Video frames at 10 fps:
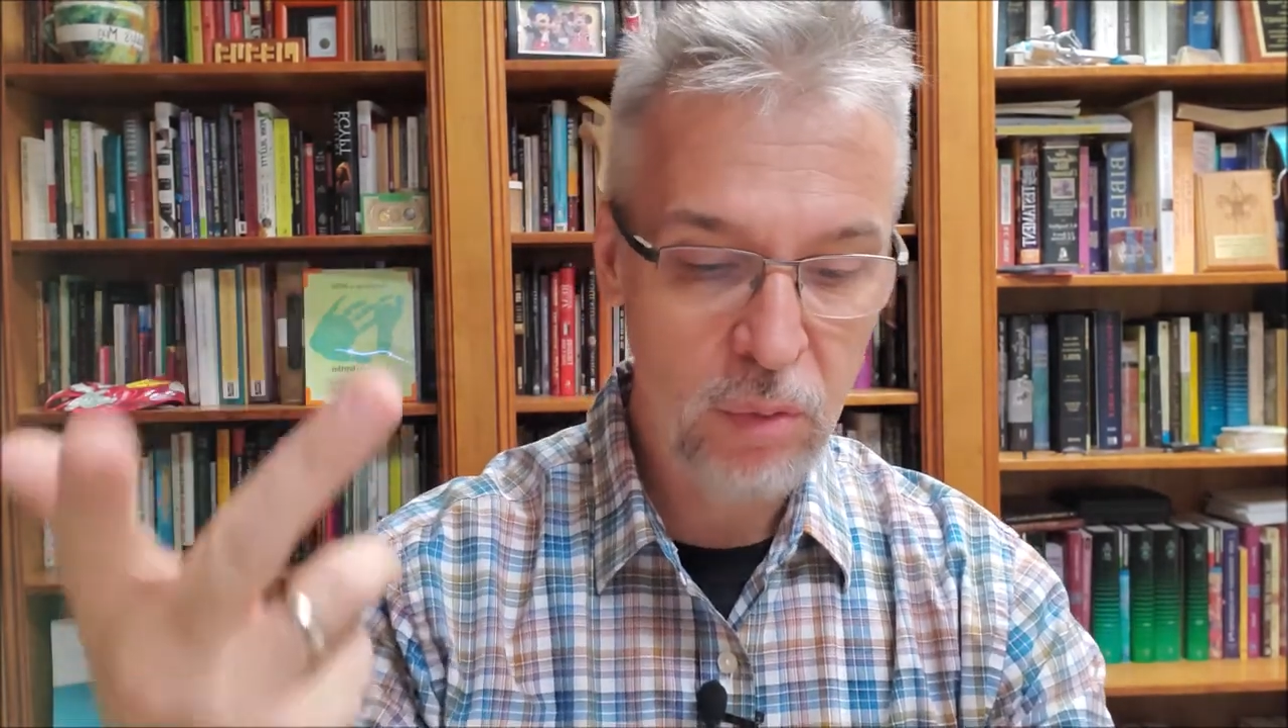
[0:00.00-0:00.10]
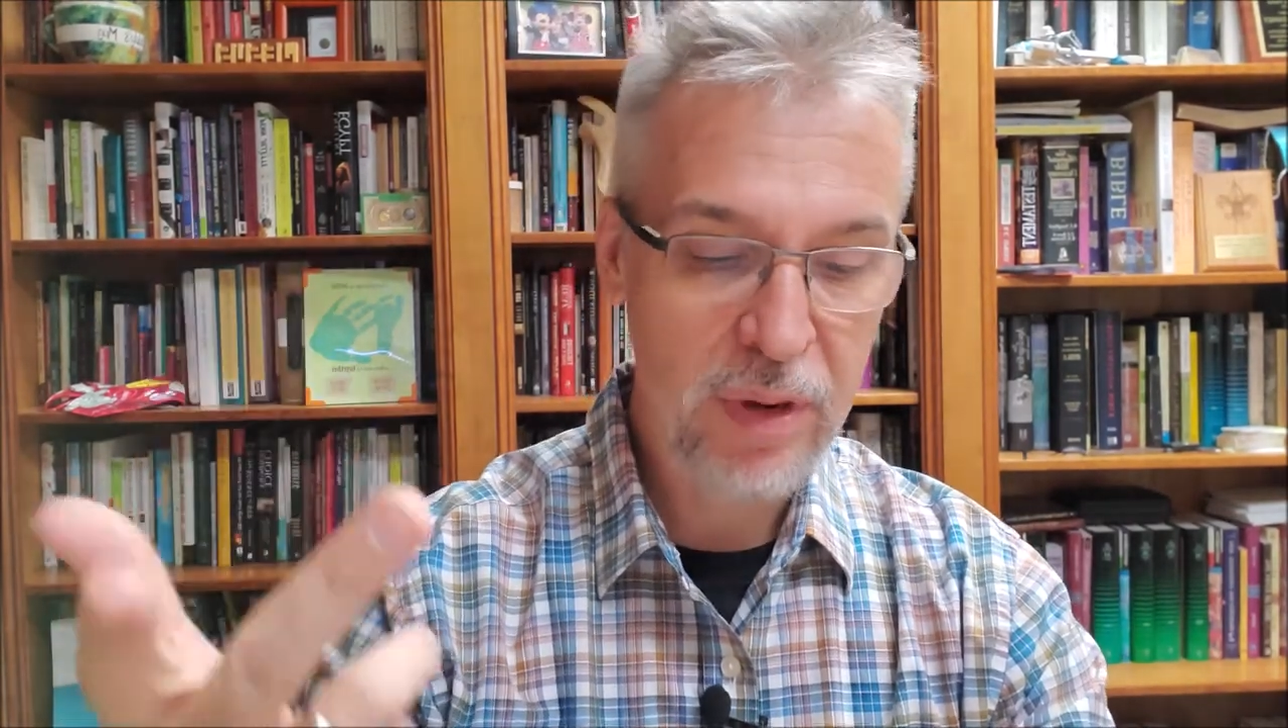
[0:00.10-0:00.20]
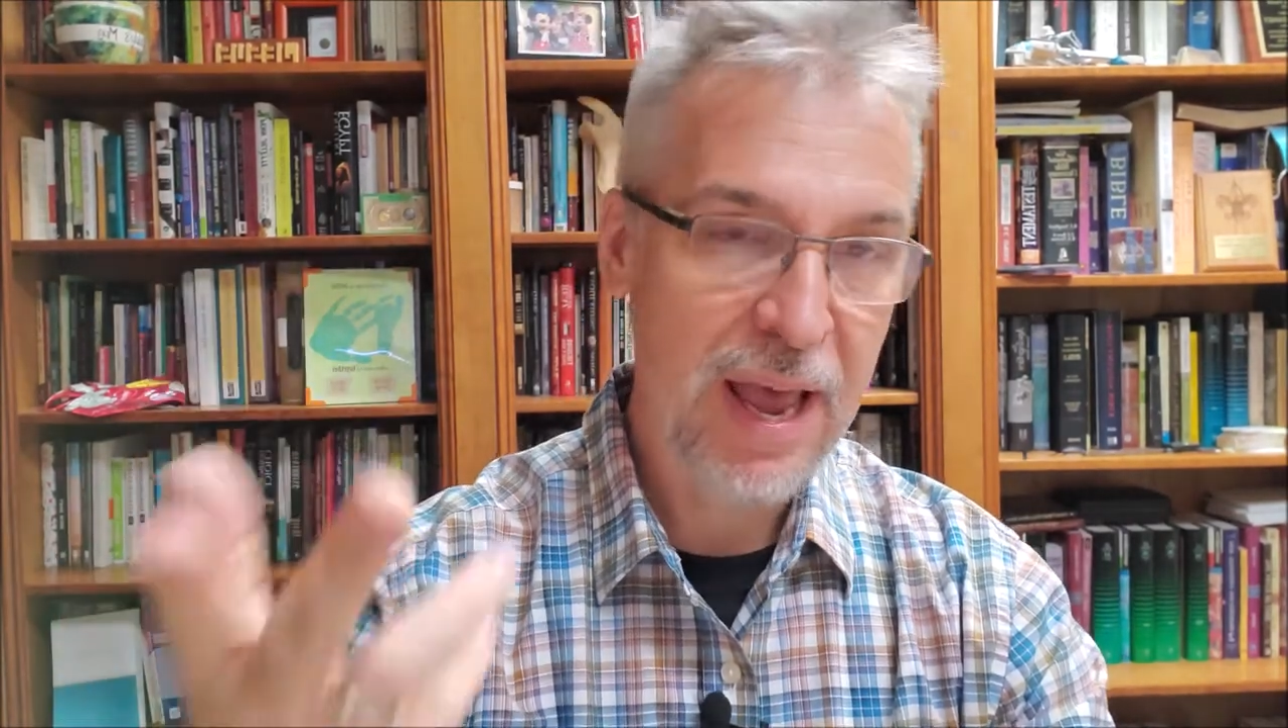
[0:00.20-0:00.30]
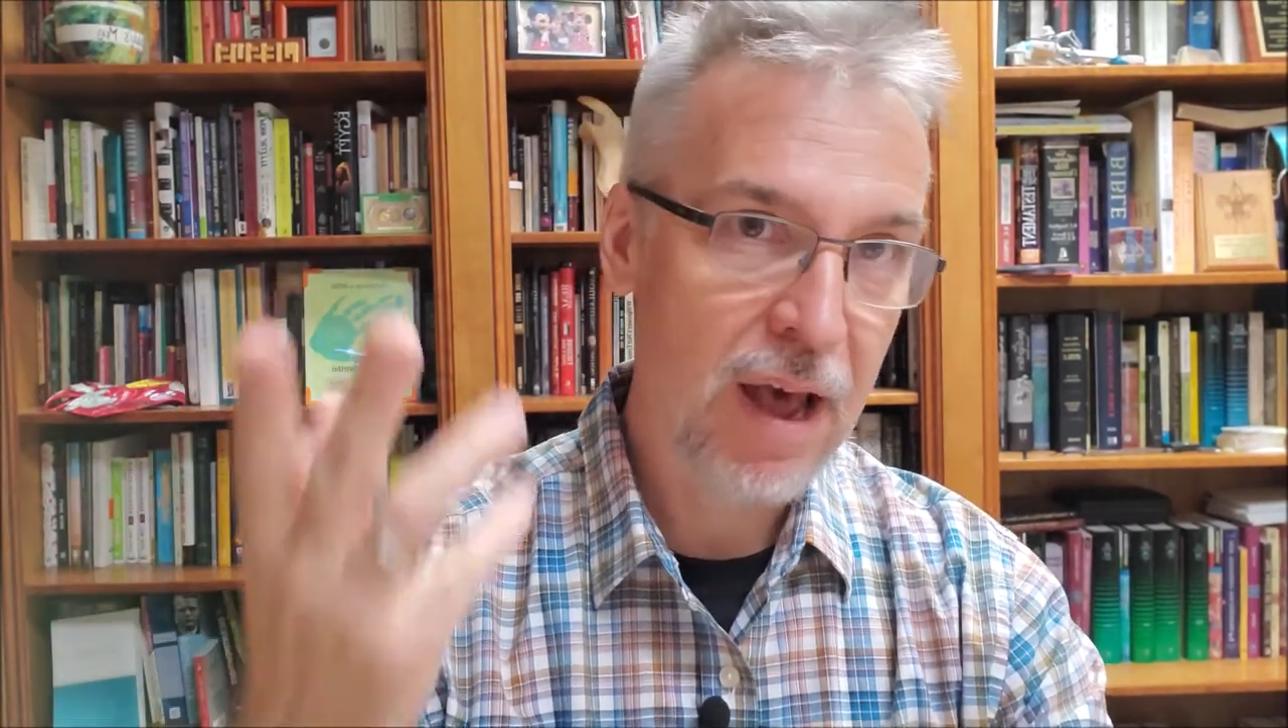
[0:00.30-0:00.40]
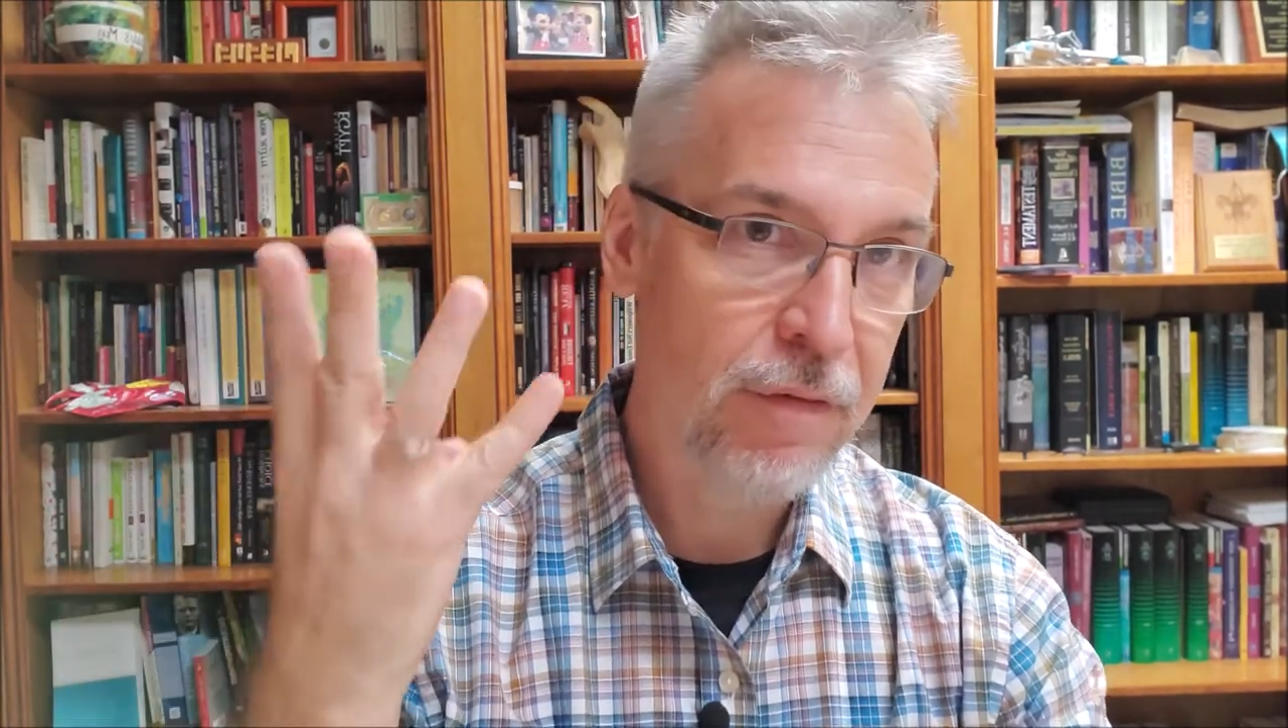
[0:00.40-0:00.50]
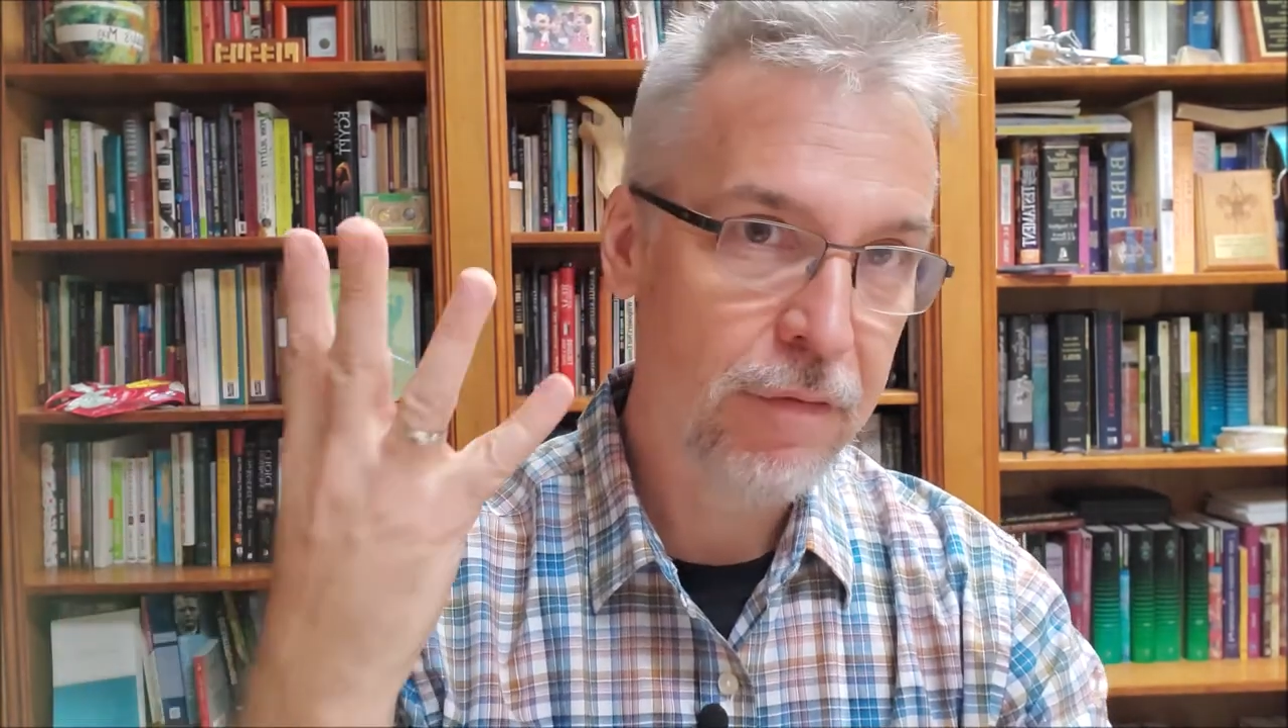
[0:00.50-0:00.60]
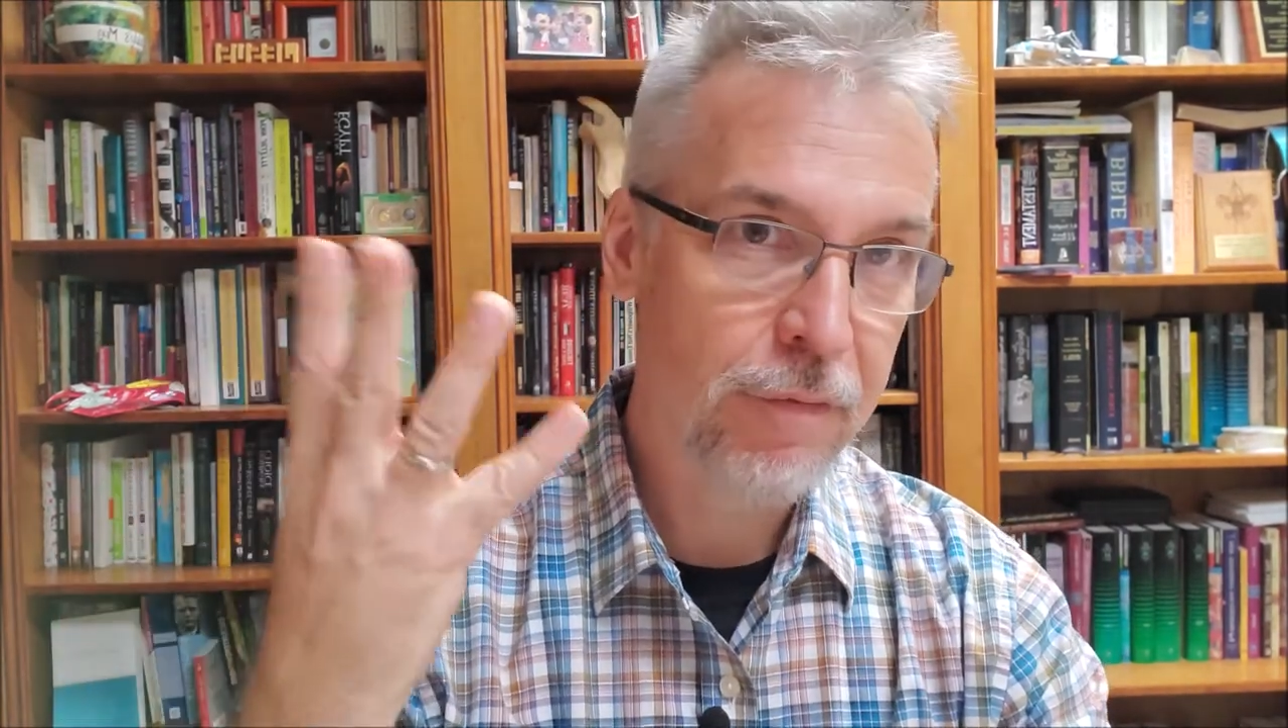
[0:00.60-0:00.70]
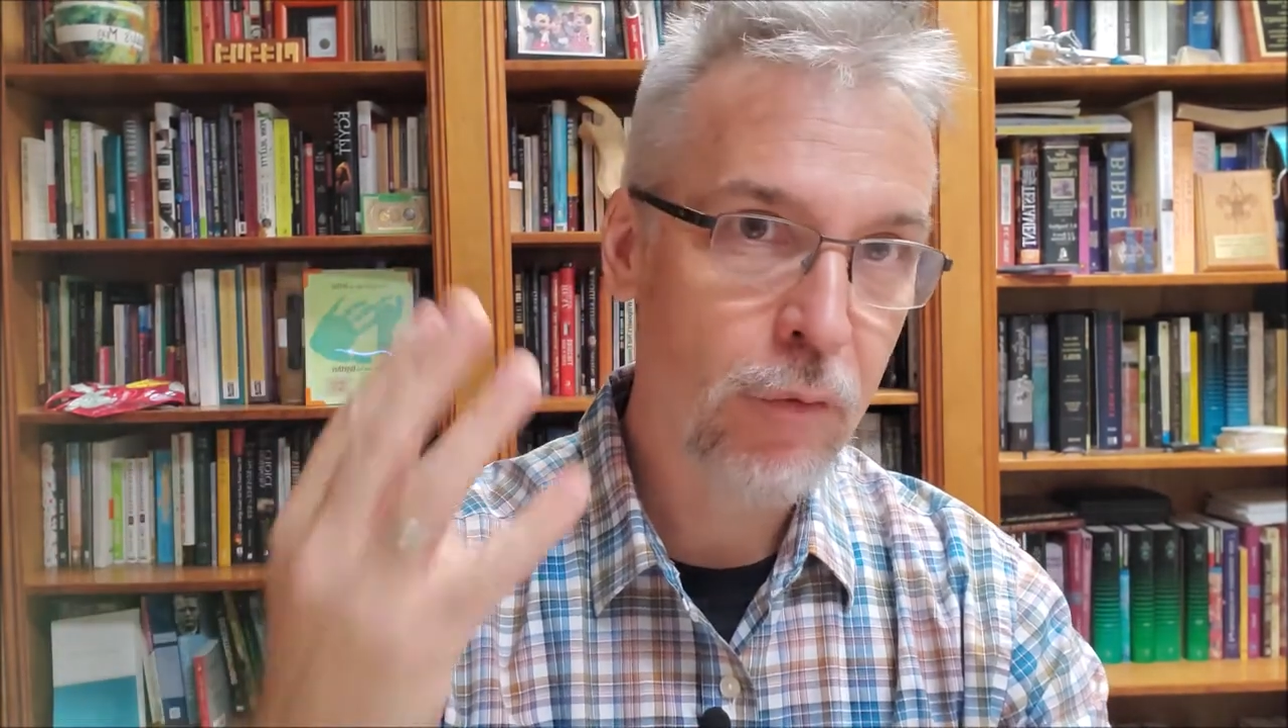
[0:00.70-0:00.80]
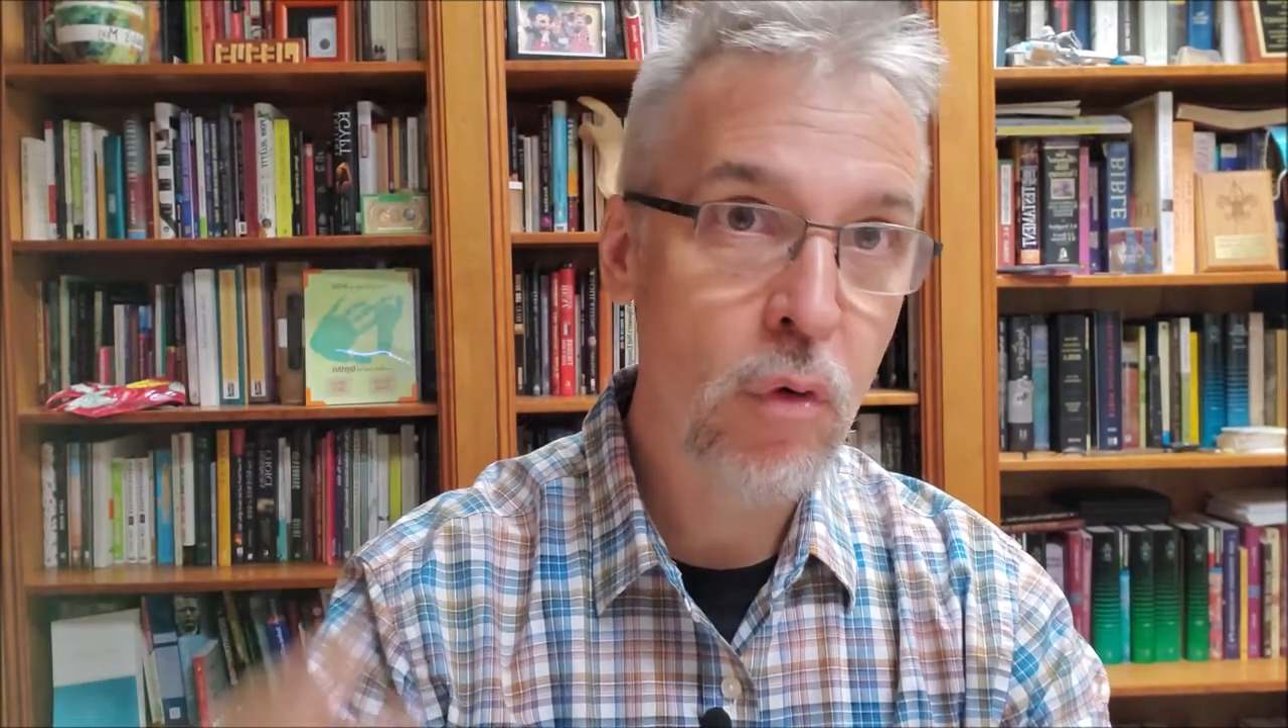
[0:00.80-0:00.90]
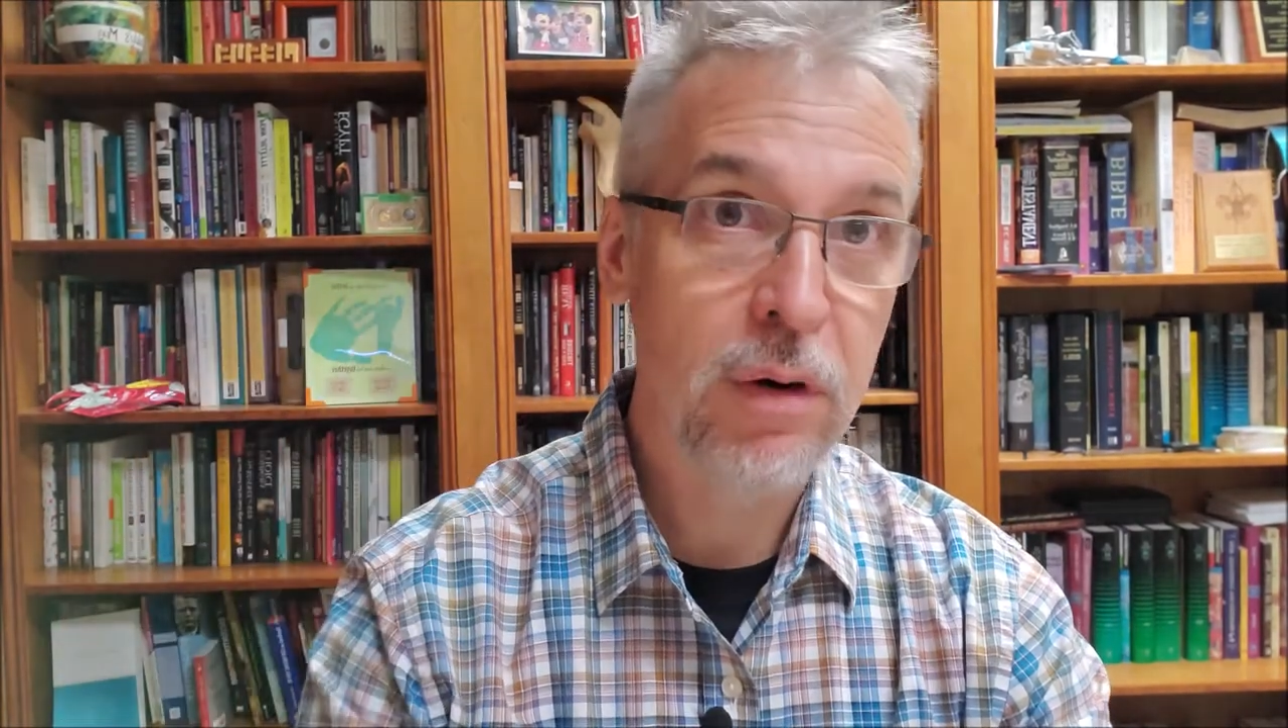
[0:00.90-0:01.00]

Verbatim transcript: we have four